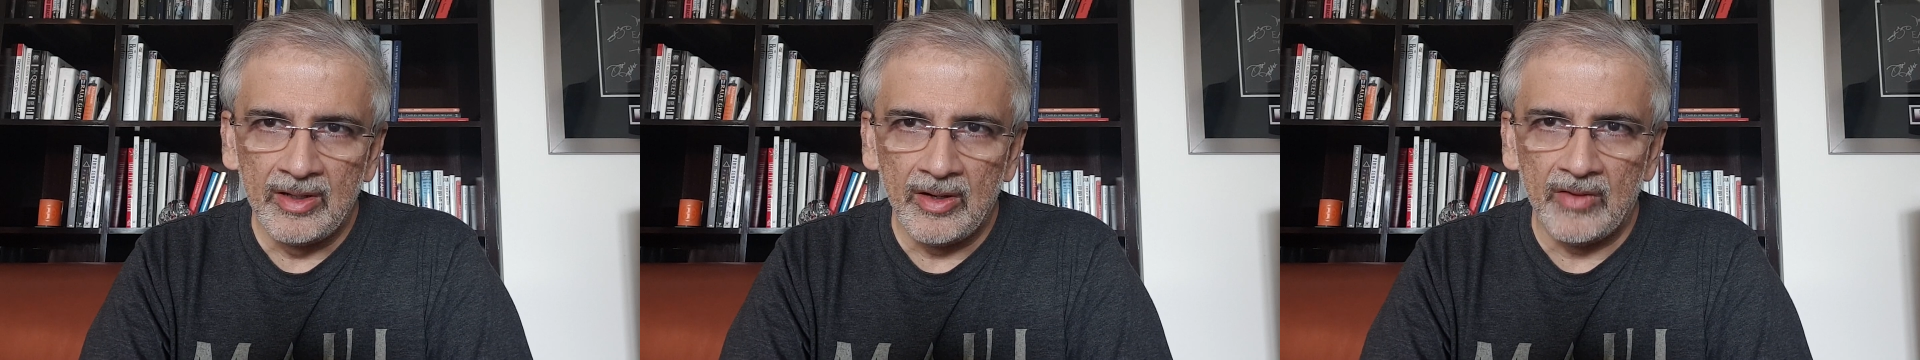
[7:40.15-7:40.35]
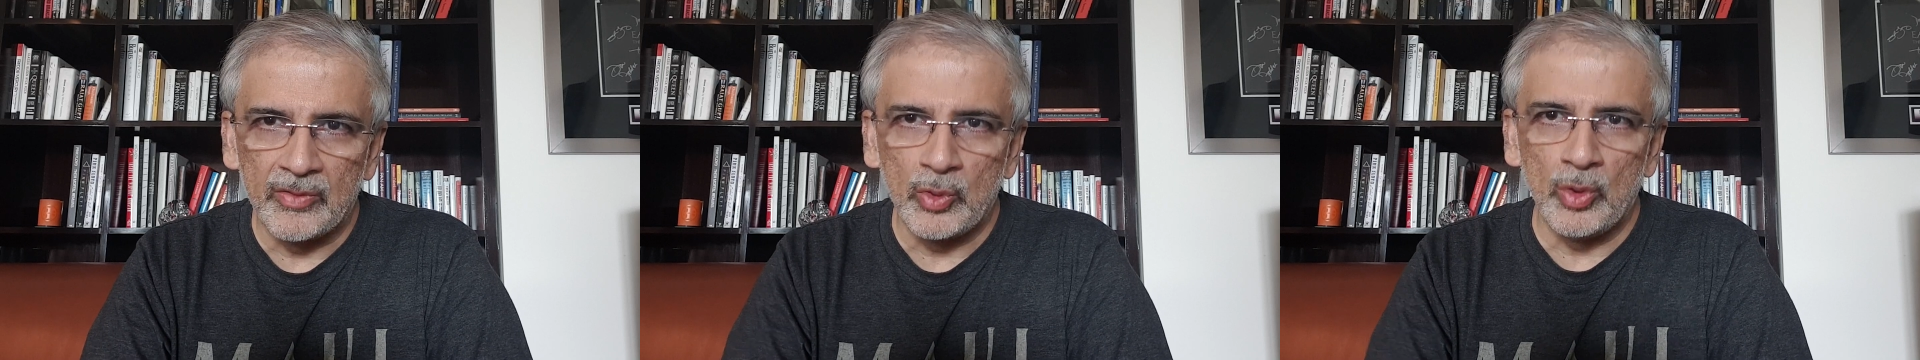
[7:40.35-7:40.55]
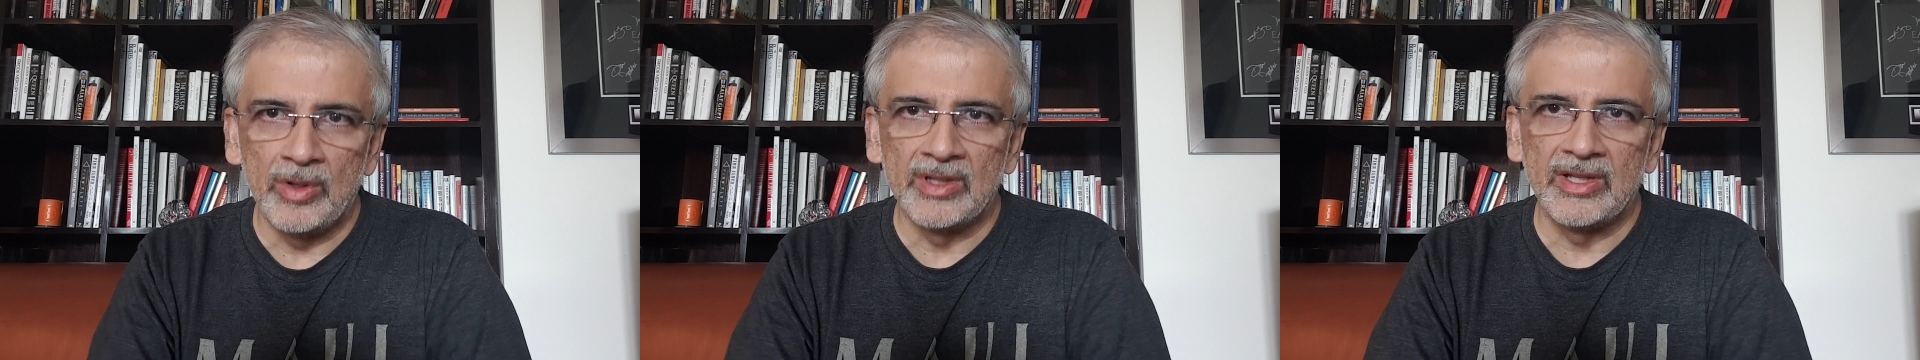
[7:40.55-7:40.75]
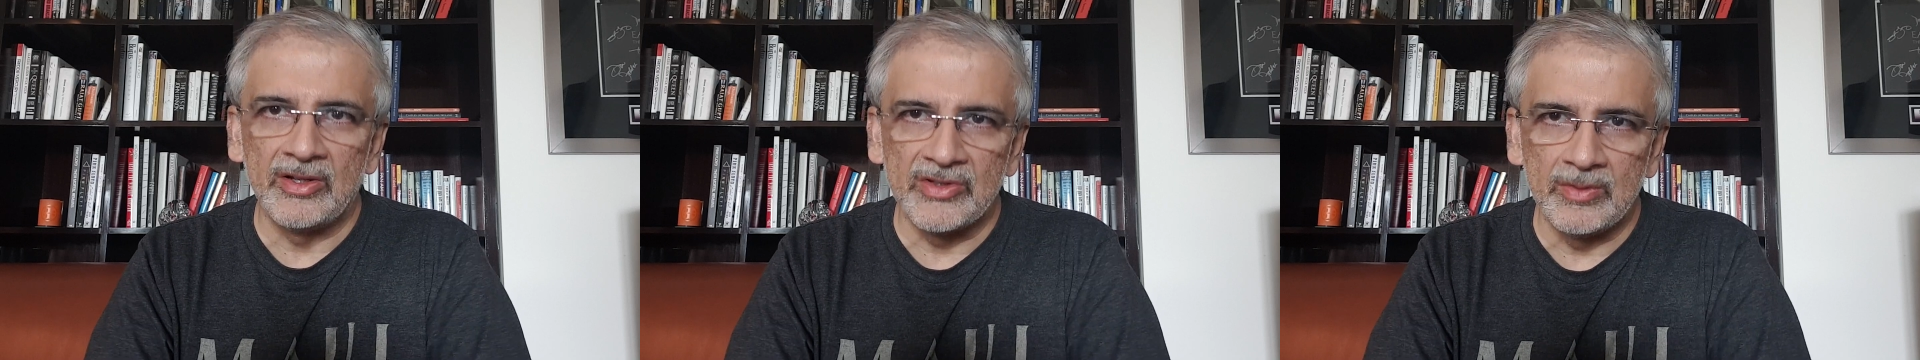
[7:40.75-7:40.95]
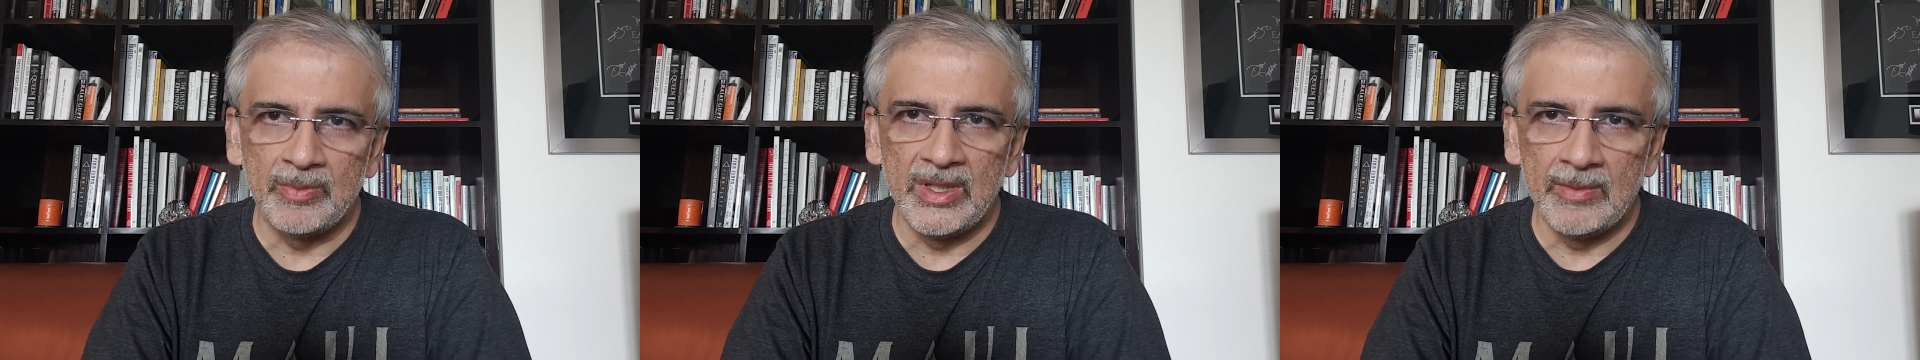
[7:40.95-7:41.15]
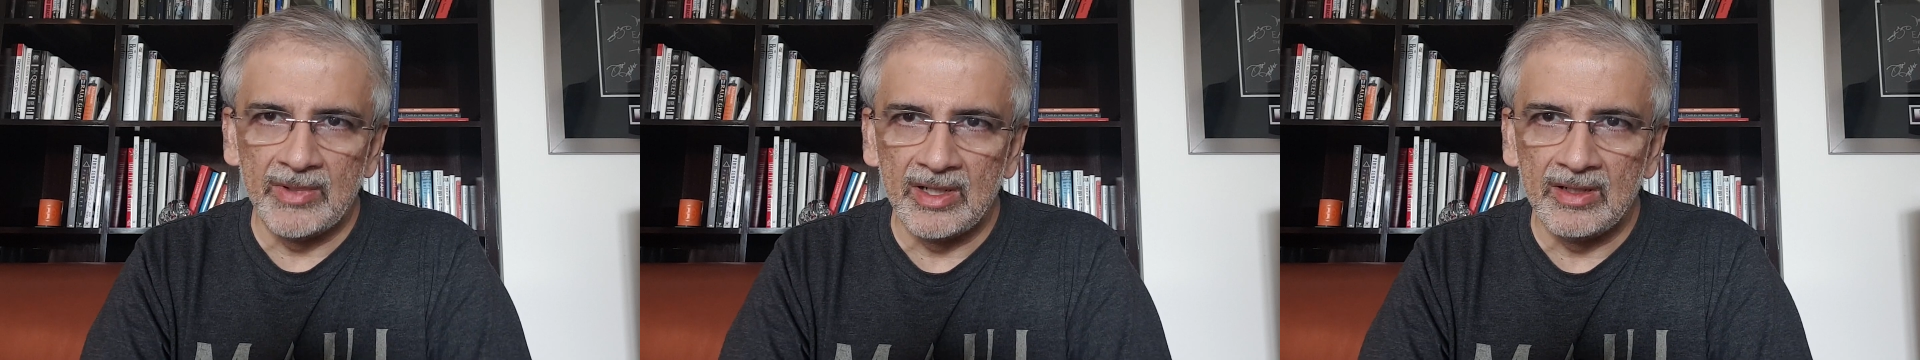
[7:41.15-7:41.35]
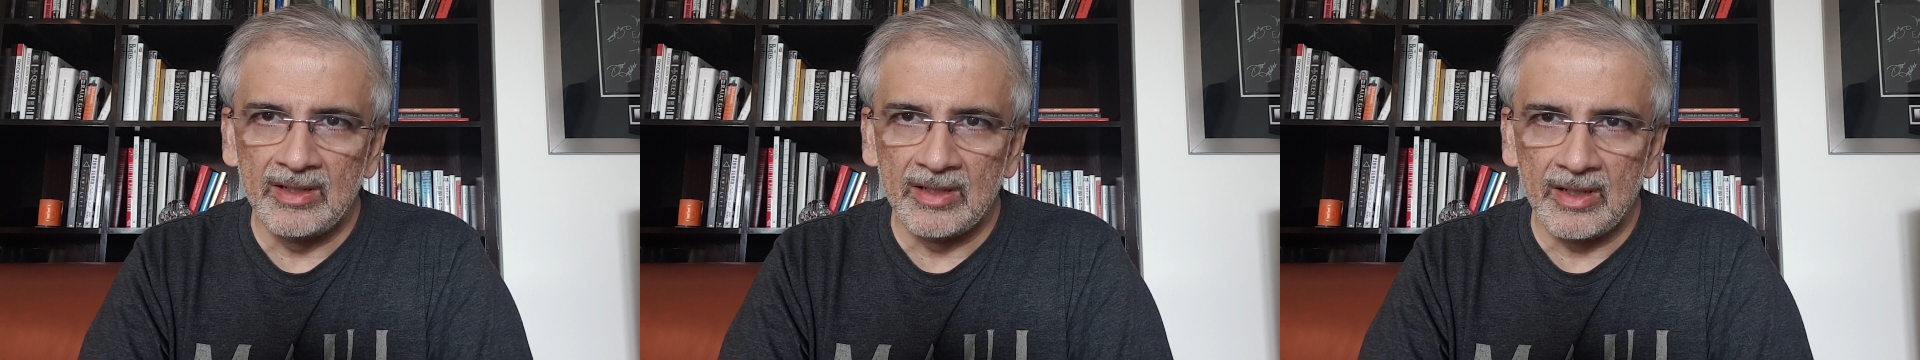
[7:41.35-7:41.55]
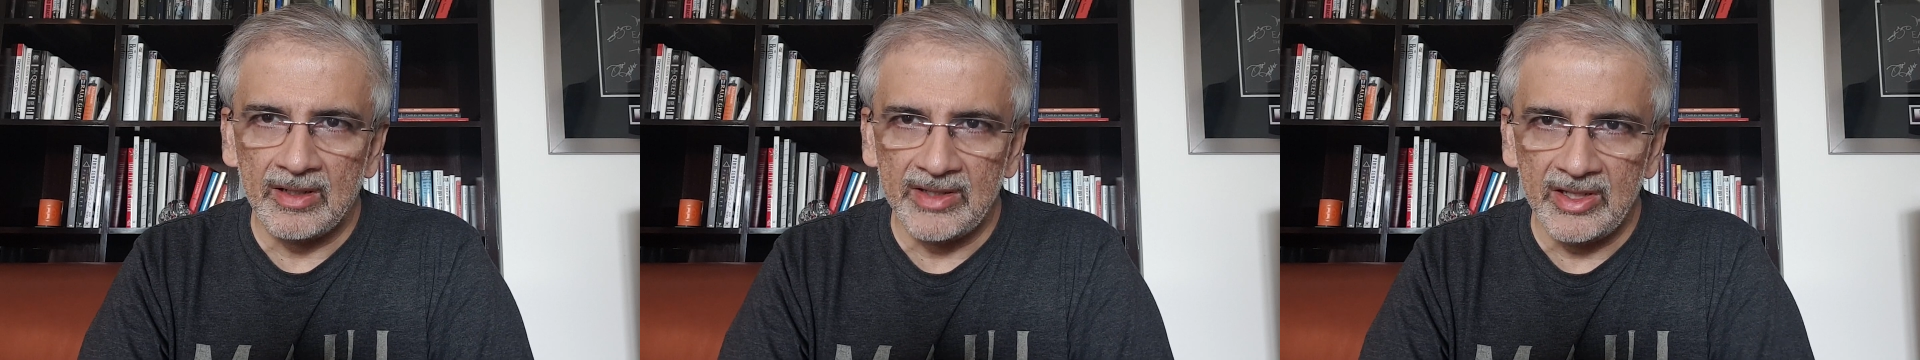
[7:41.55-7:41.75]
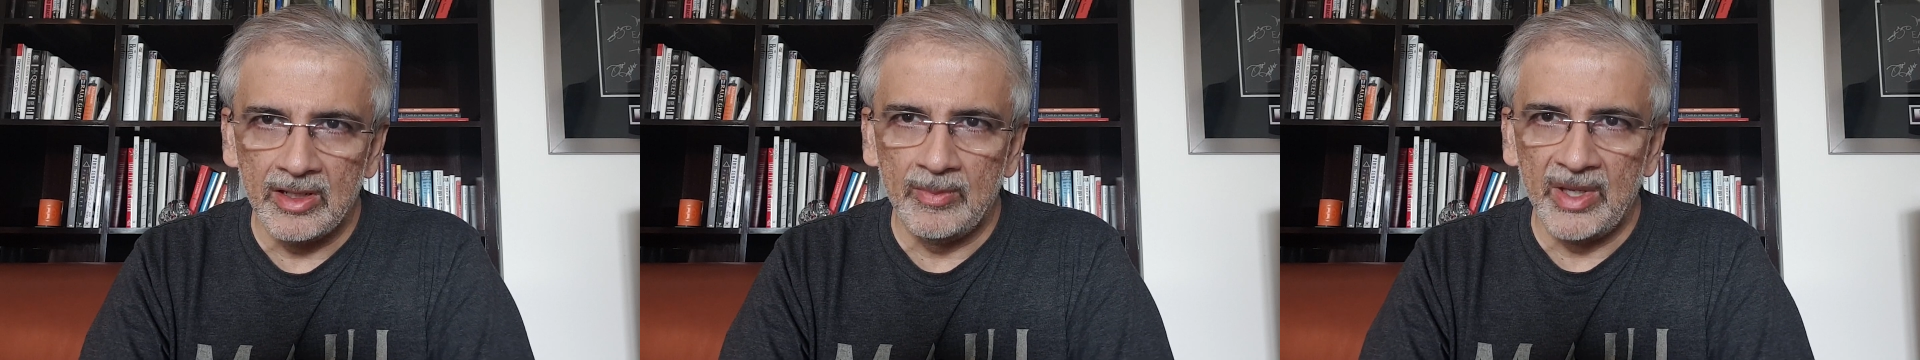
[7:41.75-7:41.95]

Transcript: of 200,000 people a year